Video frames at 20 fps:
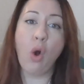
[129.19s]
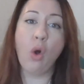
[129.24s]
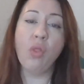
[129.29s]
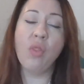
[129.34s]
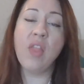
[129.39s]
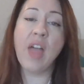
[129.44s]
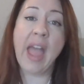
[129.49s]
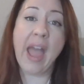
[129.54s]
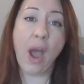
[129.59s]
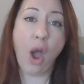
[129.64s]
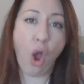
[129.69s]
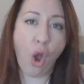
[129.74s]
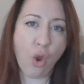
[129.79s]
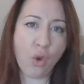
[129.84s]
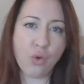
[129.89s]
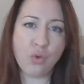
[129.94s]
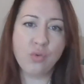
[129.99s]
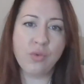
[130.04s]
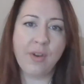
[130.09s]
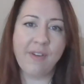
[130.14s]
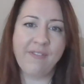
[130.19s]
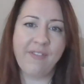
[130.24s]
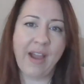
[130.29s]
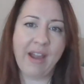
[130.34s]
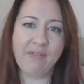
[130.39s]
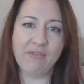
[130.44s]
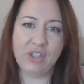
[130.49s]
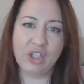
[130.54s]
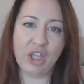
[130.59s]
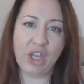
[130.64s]
on their own
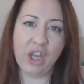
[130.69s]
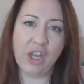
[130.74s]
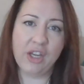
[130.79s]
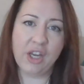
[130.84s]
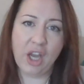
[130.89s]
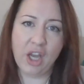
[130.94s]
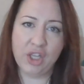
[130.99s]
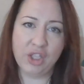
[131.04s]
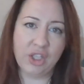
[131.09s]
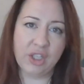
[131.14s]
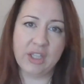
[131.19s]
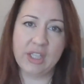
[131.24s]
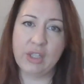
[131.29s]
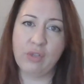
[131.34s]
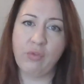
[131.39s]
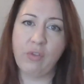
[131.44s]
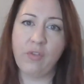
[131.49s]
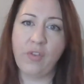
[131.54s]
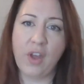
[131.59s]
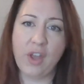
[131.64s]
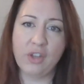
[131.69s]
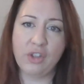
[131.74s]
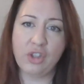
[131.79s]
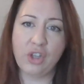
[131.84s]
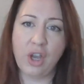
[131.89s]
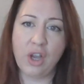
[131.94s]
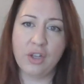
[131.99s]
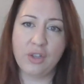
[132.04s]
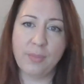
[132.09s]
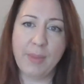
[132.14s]
VAT return under this reverse
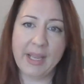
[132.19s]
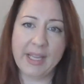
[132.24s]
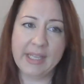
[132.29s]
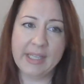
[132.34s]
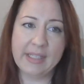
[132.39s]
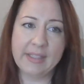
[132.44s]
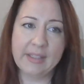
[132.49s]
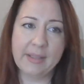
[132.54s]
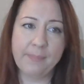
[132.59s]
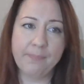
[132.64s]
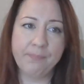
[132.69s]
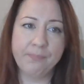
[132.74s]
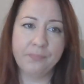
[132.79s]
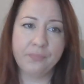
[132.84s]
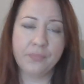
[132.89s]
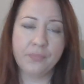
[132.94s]
charge mechanism.